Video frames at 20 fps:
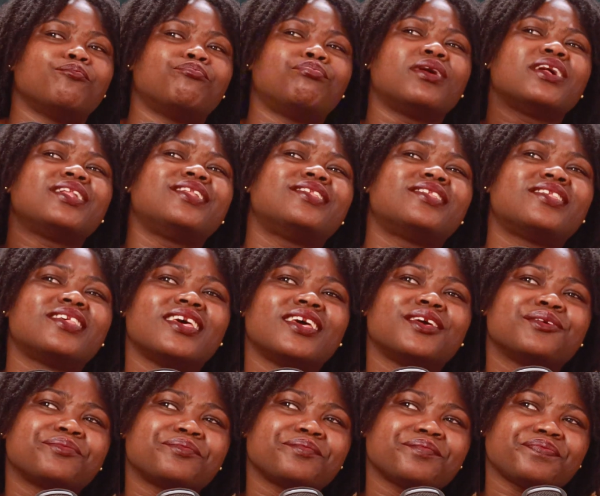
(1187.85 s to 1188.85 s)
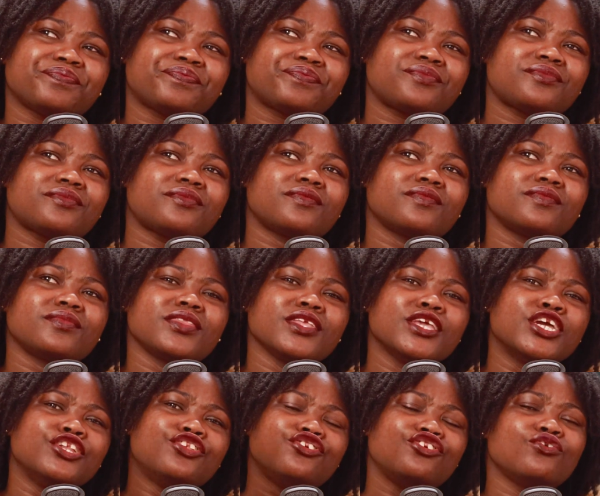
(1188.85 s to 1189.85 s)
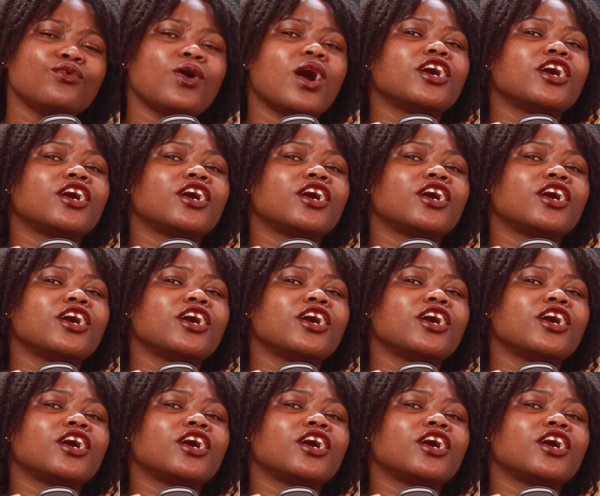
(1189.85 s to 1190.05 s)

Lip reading: But Do you